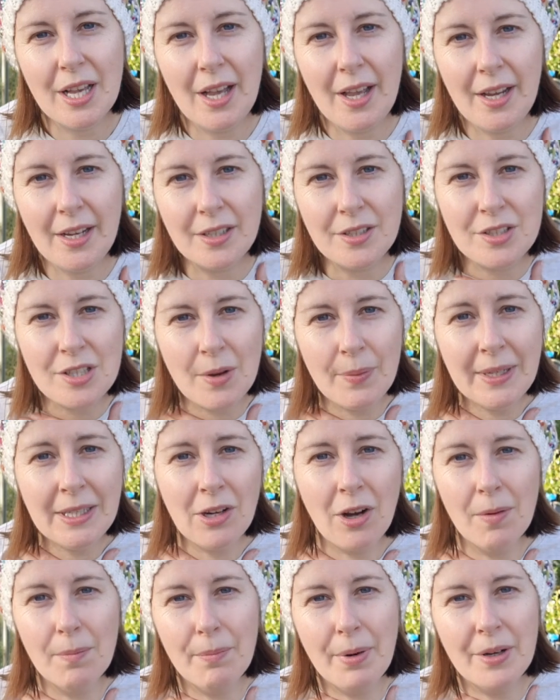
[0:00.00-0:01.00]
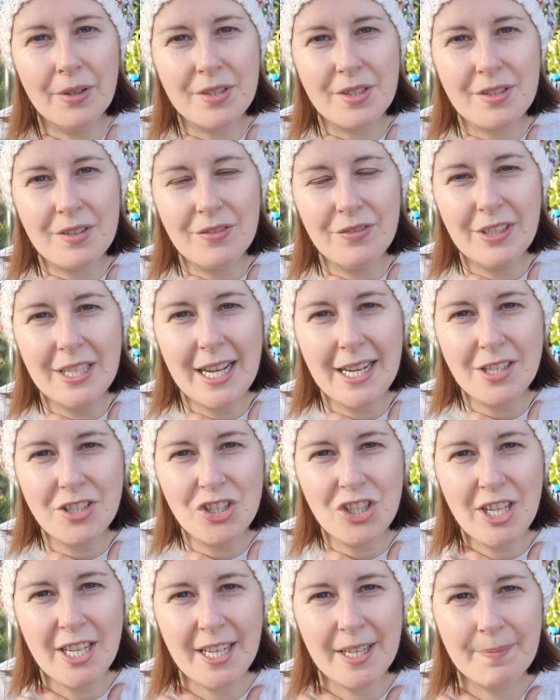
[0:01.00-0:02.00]
a sowing compost for
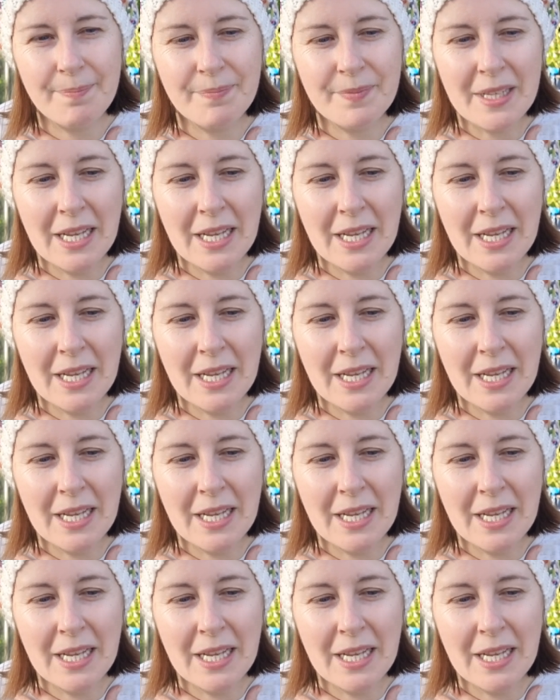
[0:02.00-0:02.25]
next year.